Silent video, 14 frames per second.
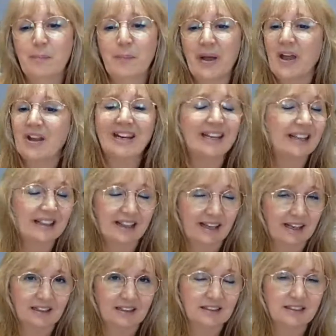Burning
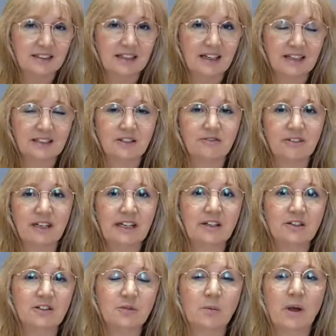things is a really
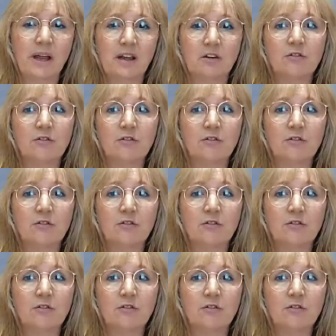good way